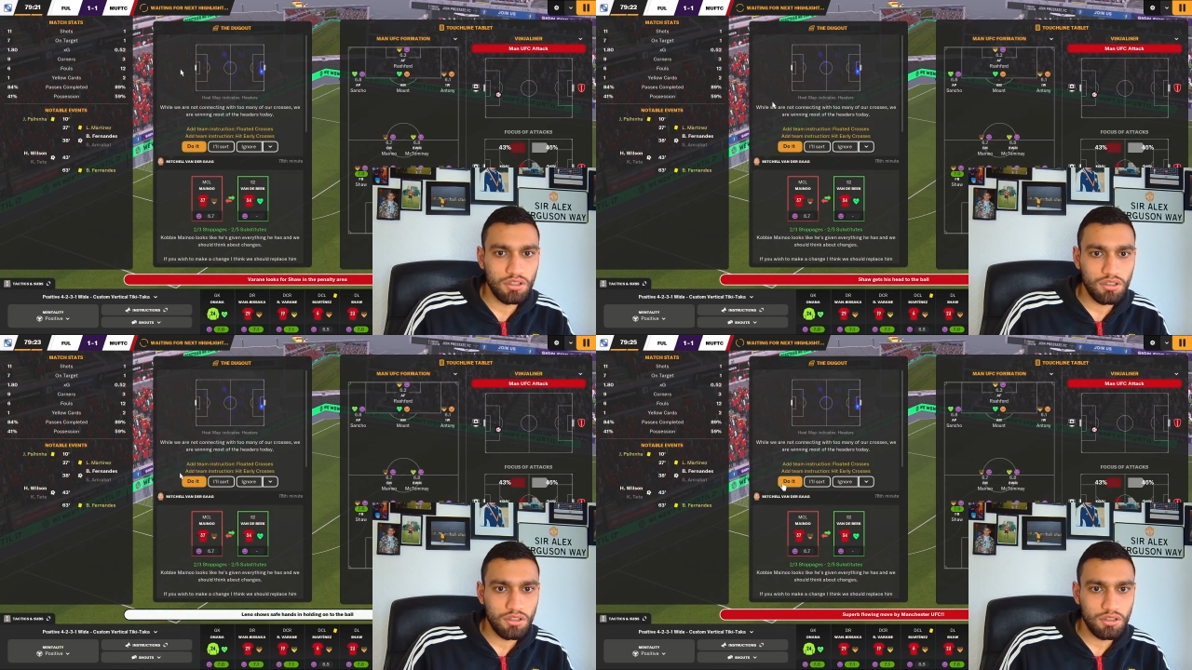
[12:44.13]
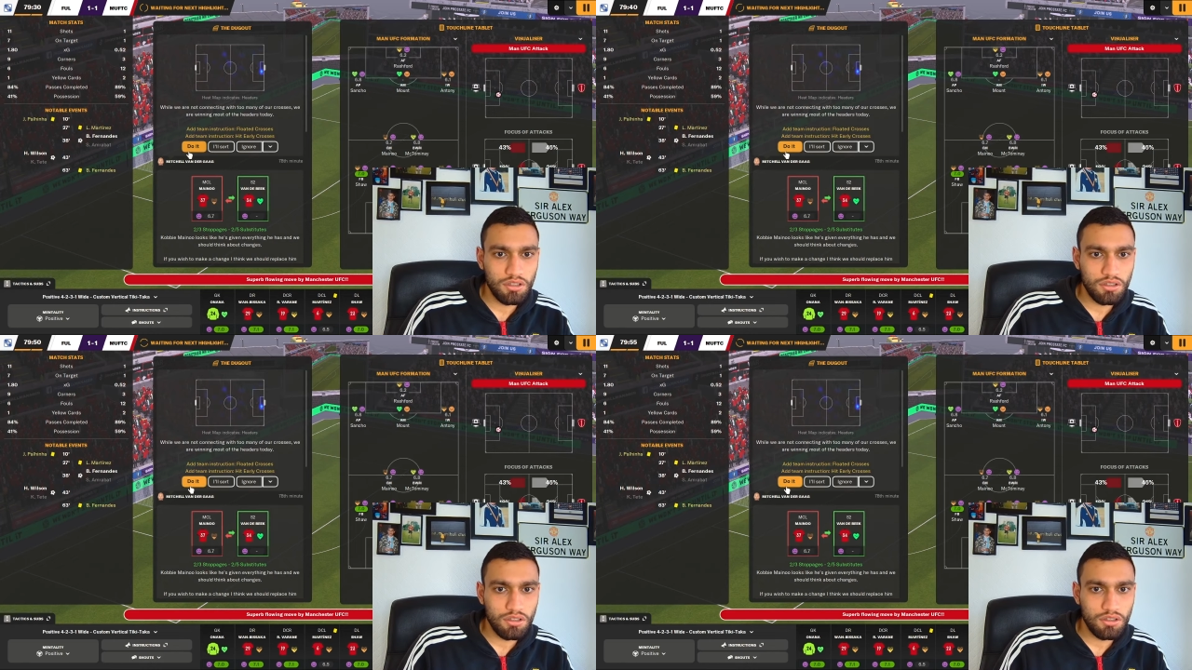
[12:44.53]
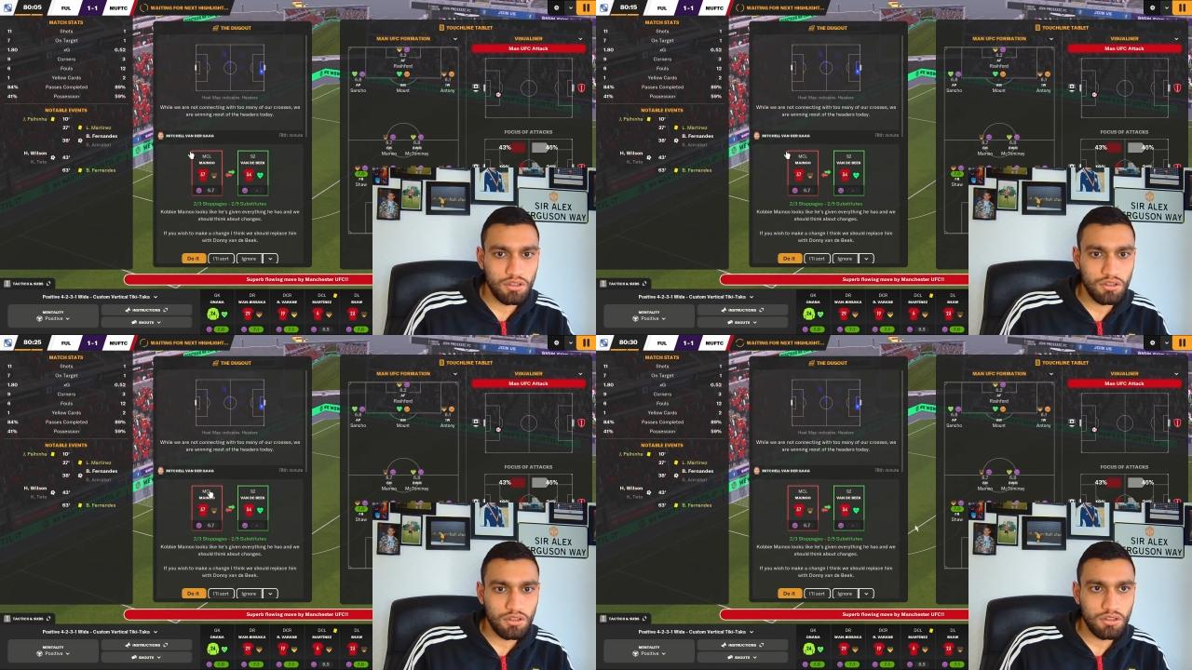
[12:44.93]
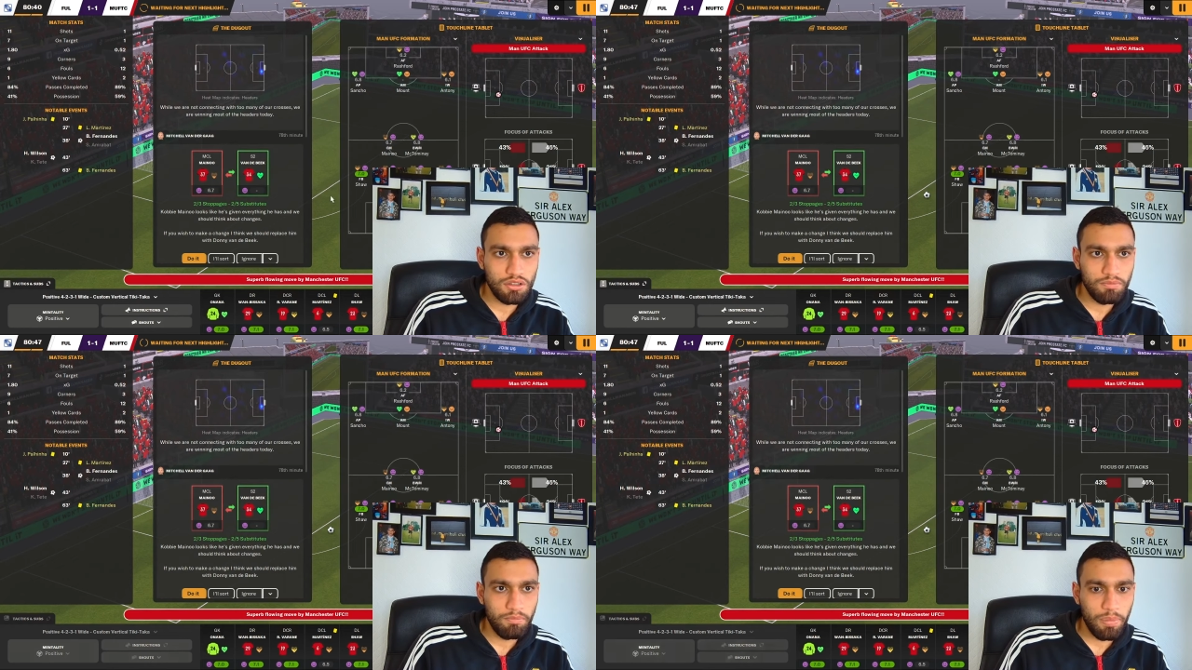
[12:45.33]

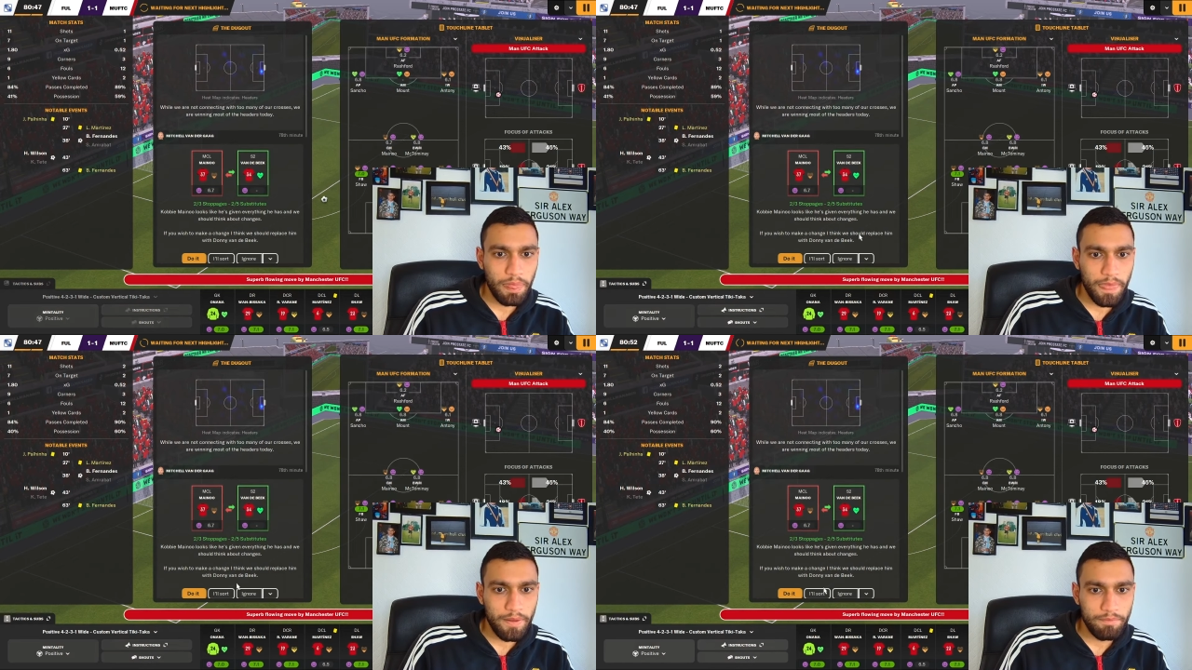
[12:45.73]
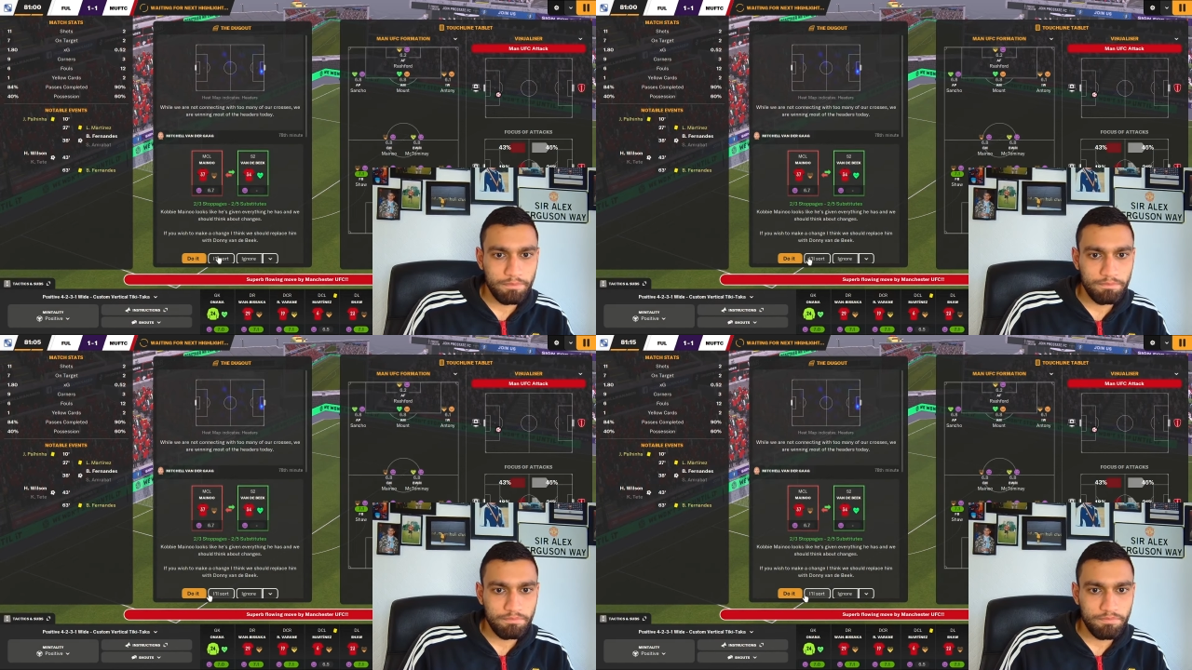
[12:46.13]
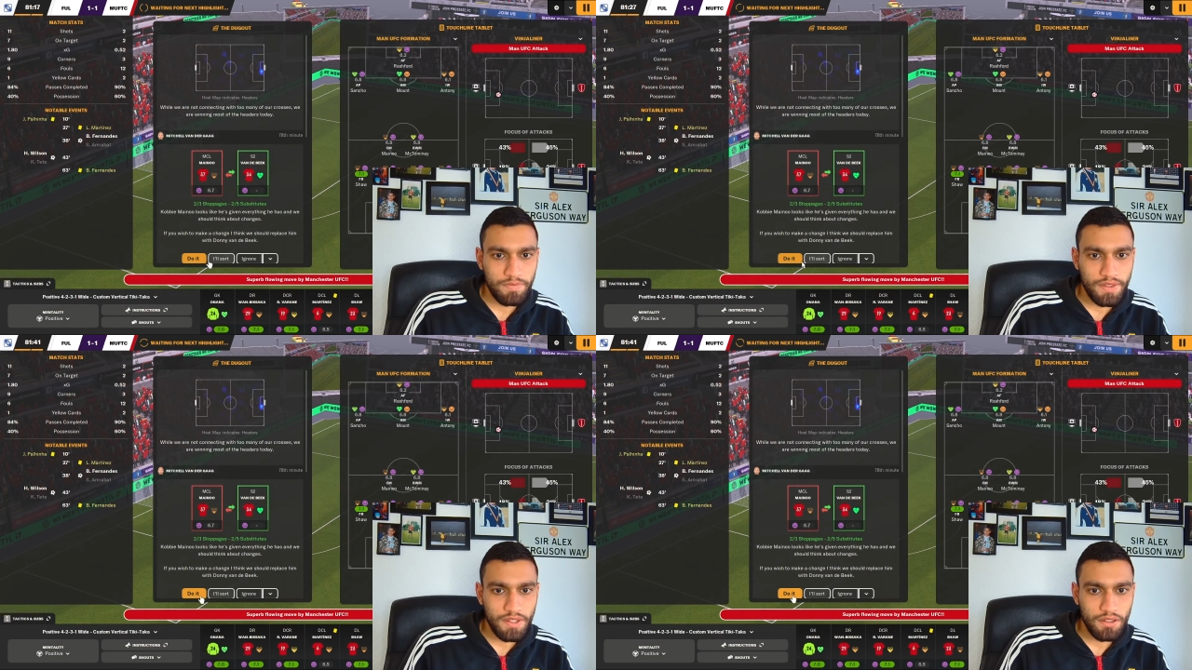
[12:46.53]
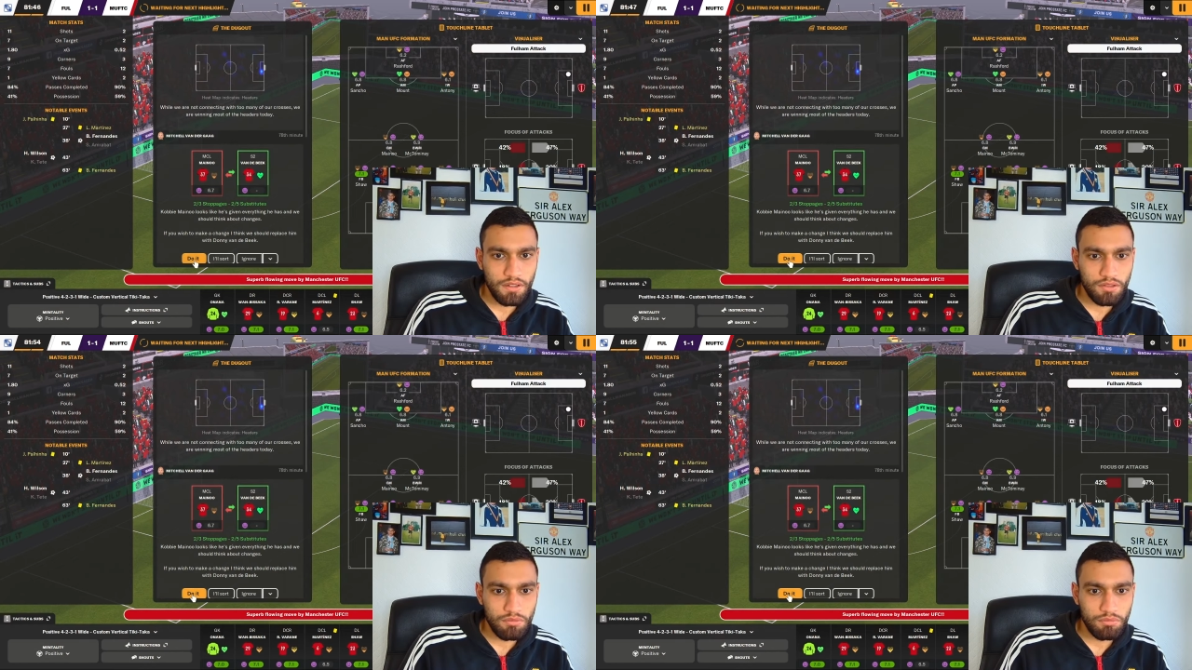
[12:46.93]

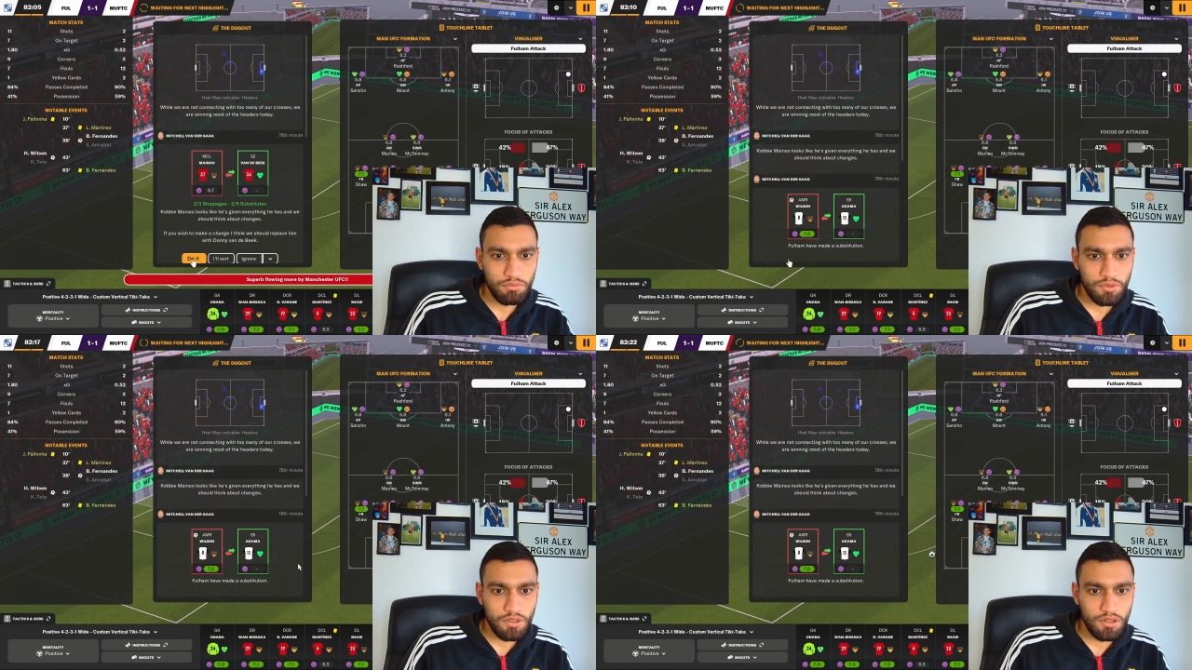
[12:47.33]
(no one is talking)